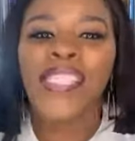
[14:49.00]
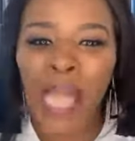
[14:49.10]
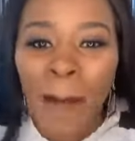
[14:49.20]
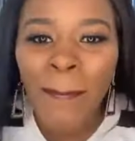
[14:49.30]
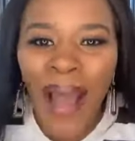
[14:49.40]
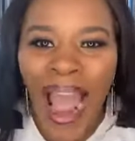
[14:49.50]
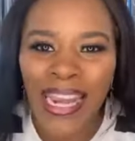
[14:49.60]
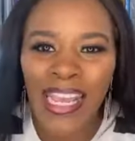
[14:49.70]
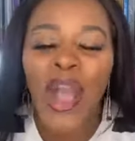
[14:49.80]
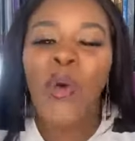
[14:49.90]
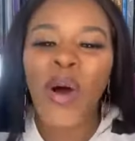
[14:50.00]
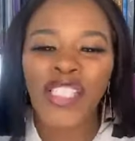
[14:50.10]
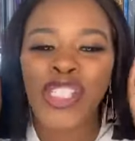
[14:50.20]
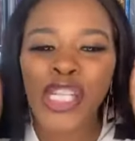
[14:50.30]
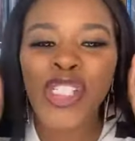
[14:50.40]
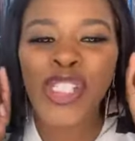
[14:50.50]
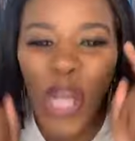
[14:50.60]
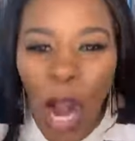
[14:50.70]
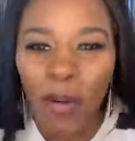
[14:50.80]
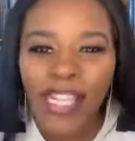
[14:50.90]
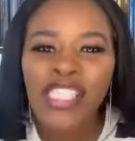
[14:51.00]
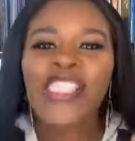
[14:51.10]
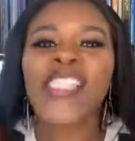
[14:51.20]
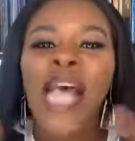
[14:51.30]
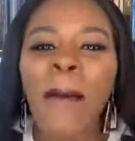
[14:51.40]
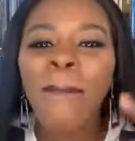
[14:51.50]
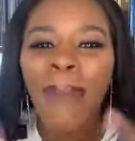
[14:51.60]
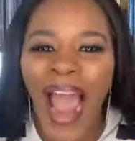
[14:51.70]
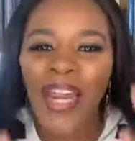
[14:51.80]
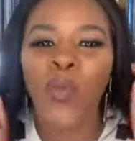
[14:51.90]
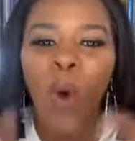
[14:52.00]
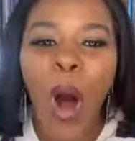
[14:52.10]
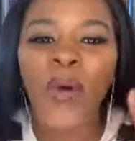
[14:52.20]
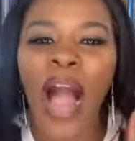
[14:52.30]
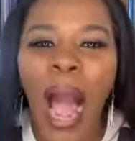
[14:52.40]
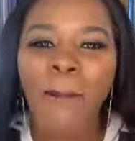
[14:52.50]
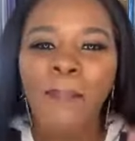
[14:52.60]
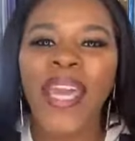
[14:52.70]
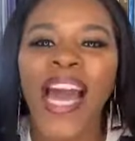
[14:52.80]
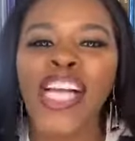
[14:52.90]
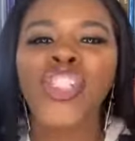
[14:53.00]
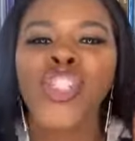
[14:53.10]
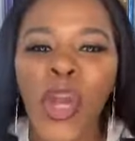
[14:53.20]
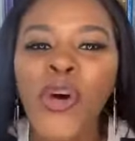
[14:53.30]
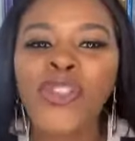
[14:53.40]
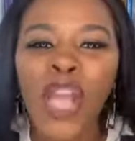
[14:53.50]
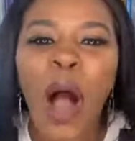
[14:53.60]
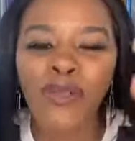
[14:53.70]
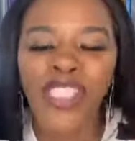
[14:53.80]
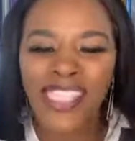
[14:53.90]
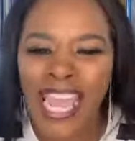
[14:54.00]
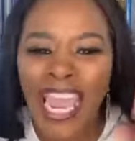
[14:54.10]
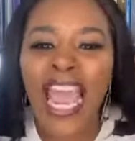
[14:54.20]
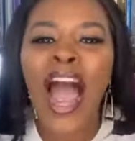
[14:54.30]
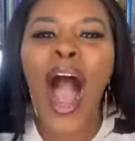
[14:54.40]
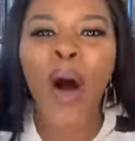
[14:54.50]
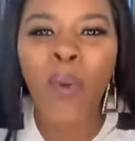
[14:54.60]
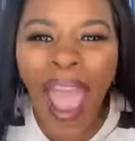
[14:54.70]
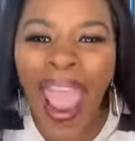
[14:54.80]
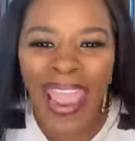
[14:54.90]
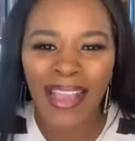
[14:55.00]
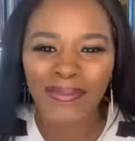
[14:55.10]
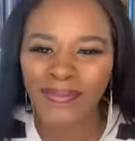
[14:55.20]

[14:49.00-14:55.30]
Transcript: Somebody was discouraged. Somebody woke up because you don't see a way.